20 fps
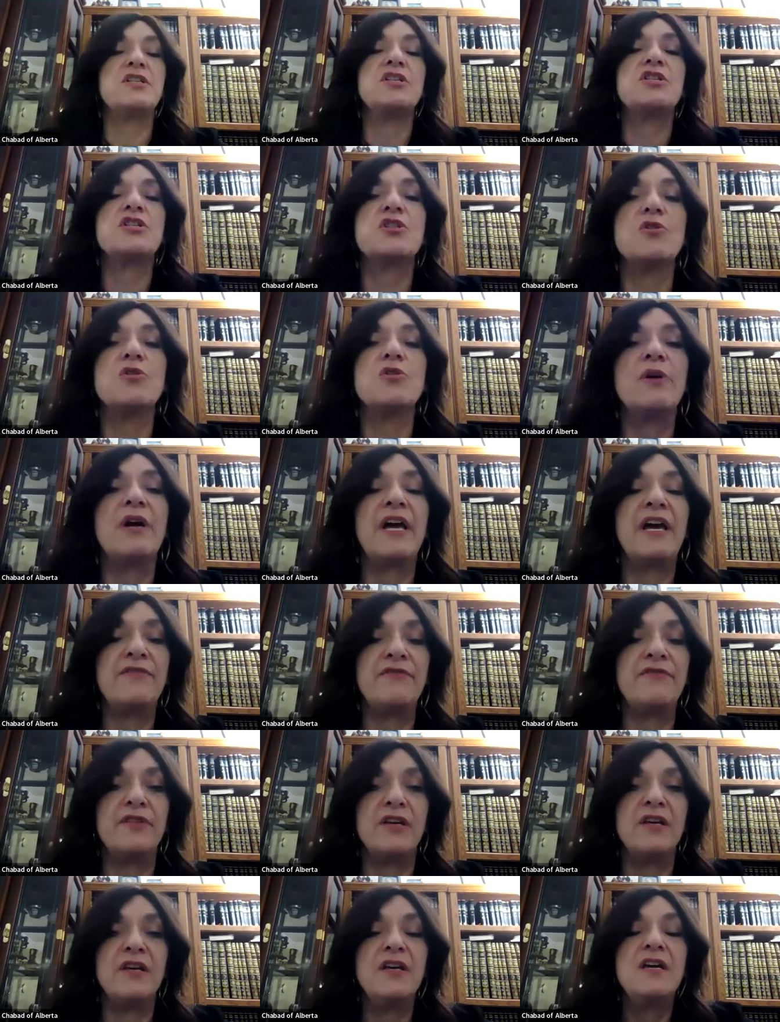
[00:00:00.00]
It's so
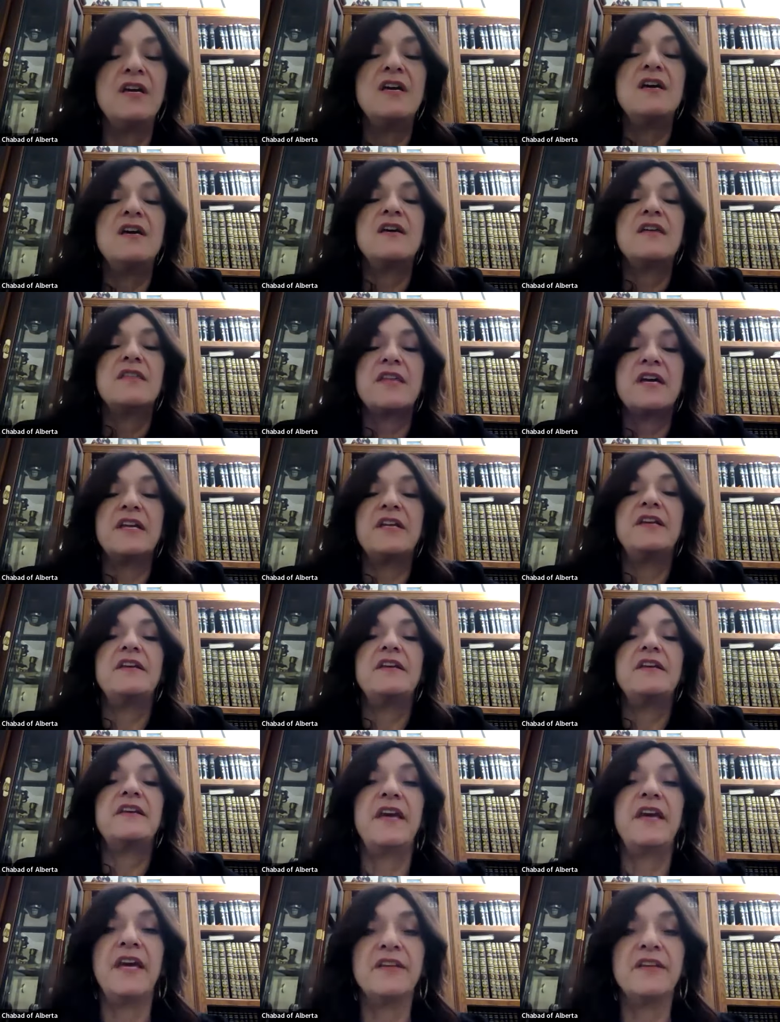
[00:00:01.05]
heavy that he
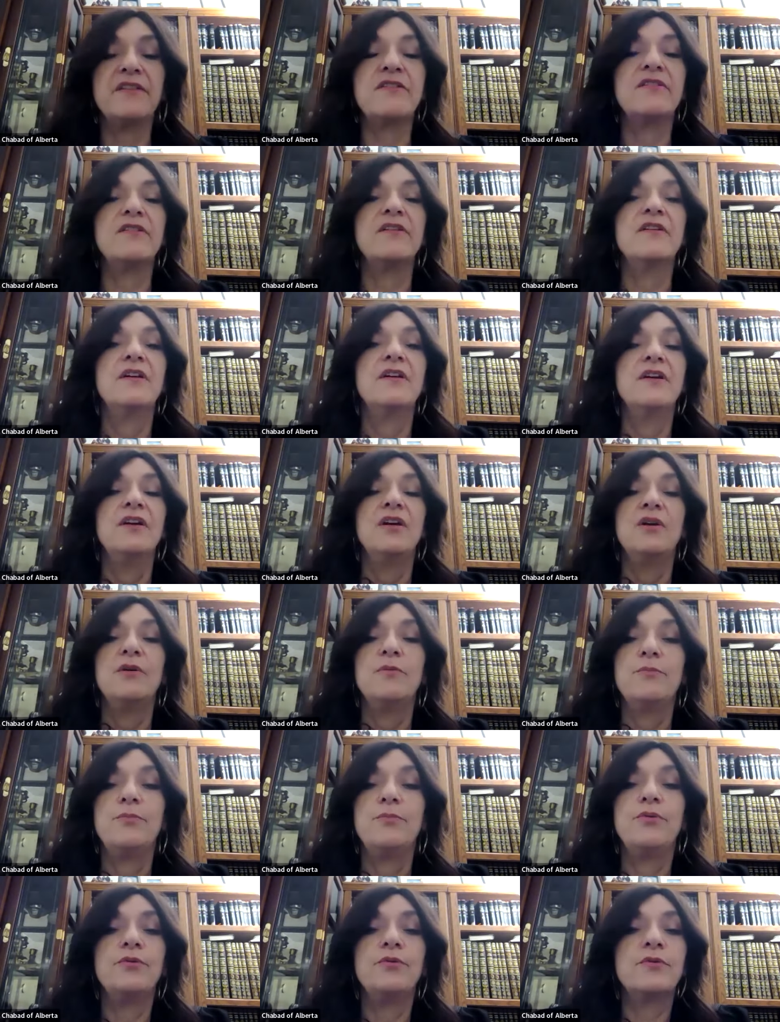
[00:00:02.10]
can't,
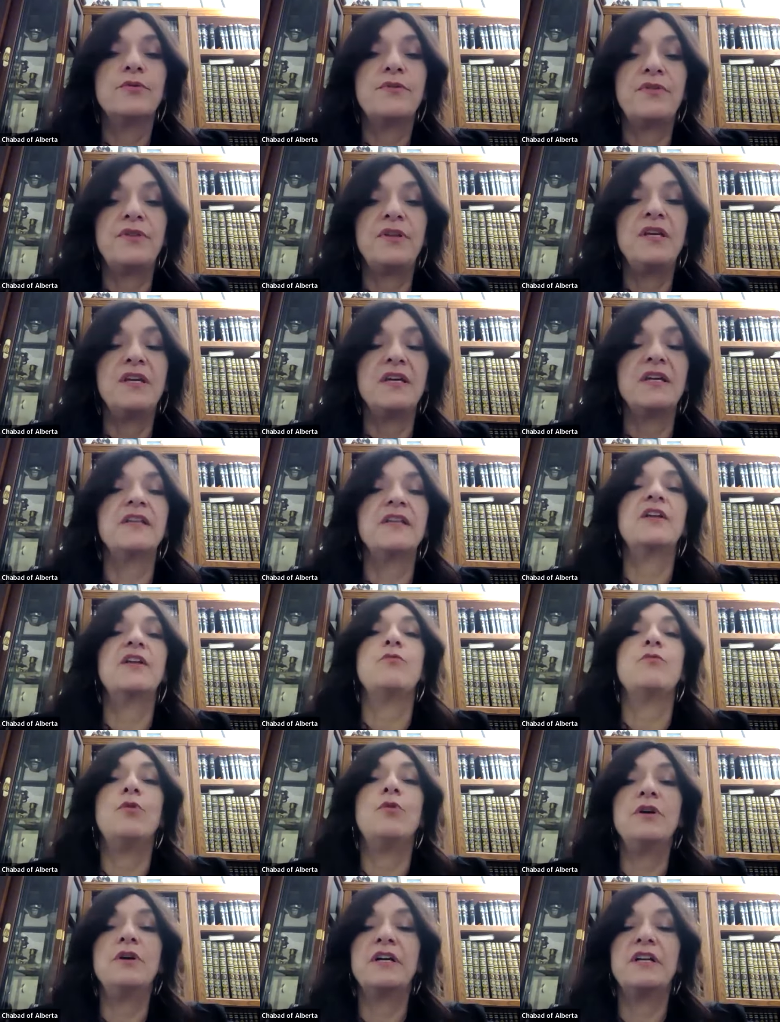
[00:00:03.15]
poor thing, cannot
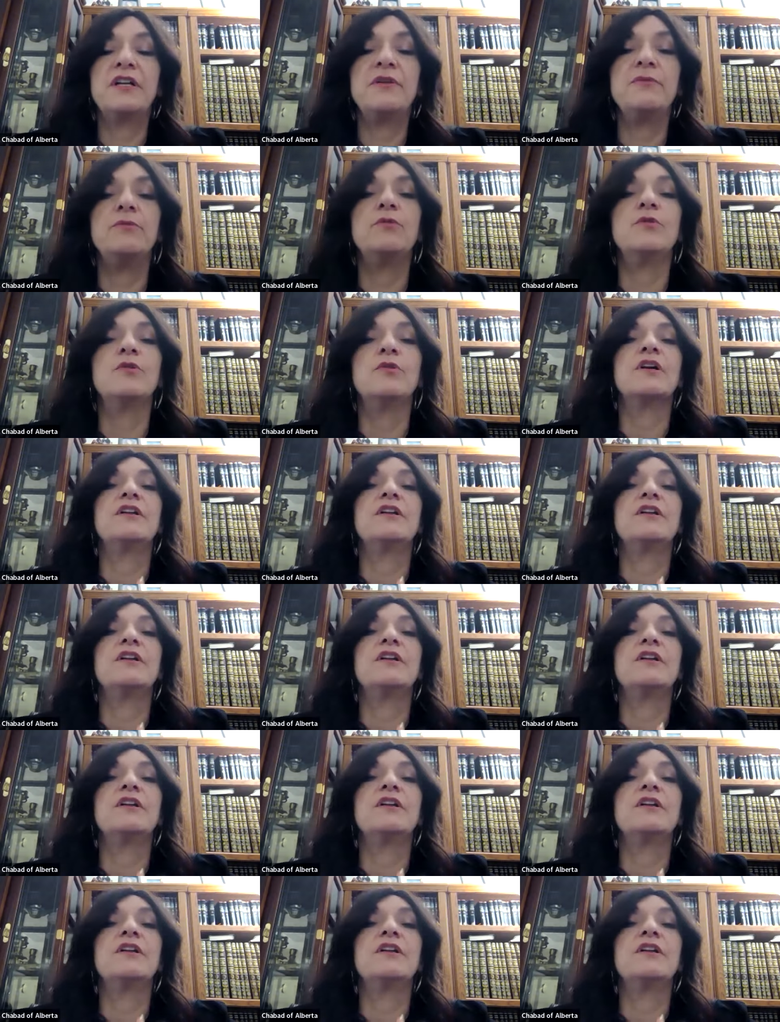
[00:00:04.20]
walk anymore.